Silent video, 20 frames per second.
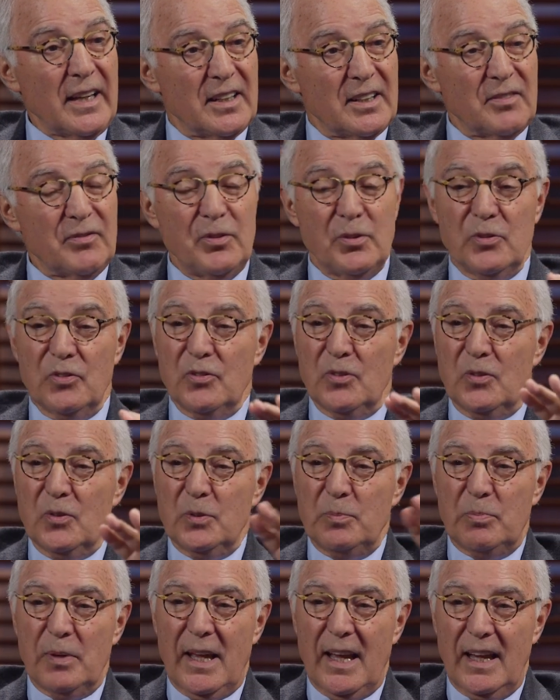And if you
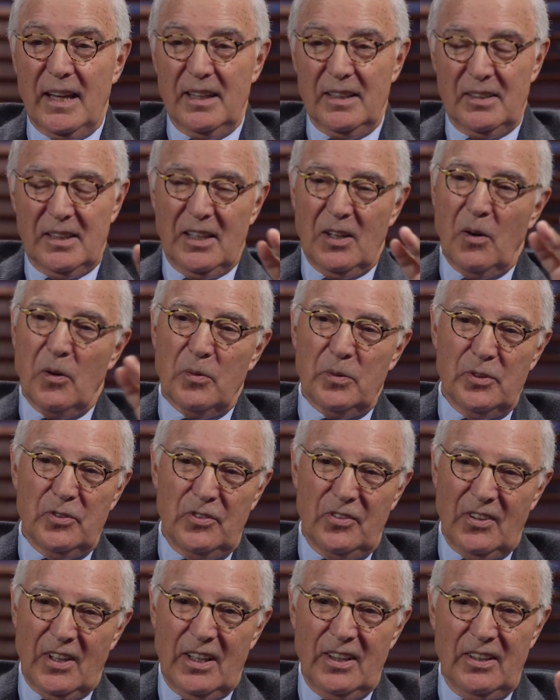stood back, and they always
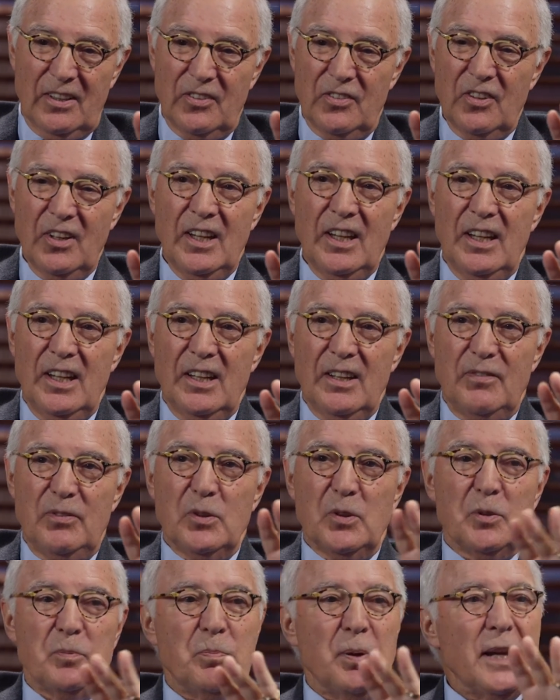say this, if
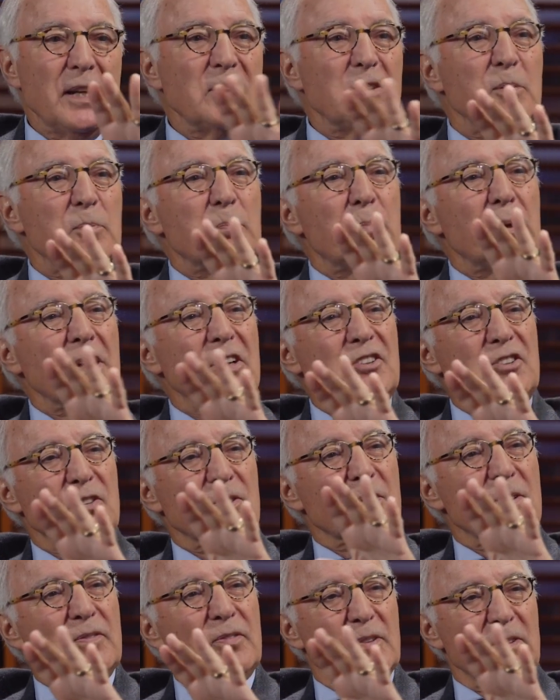you could paint the
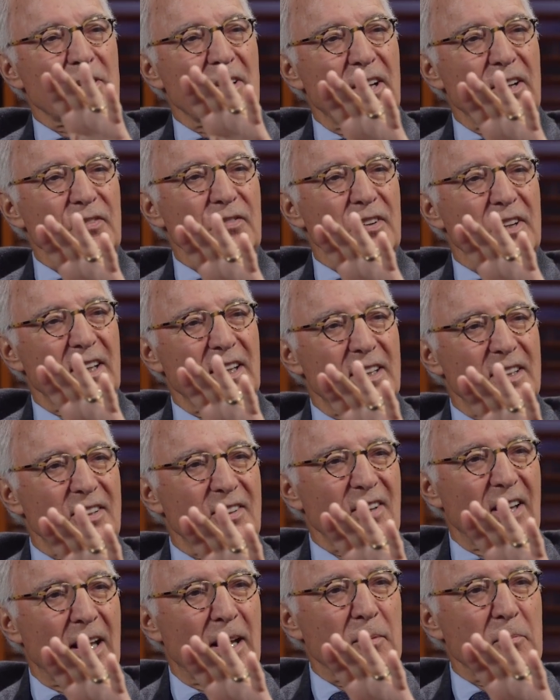picture of your life ahead of
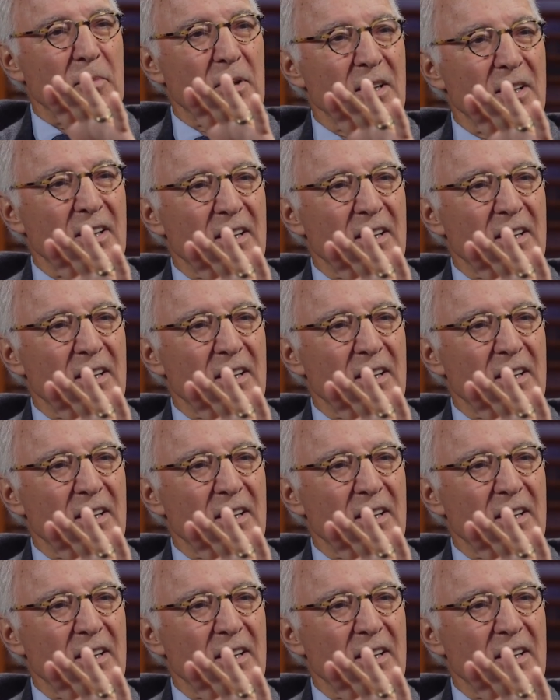time,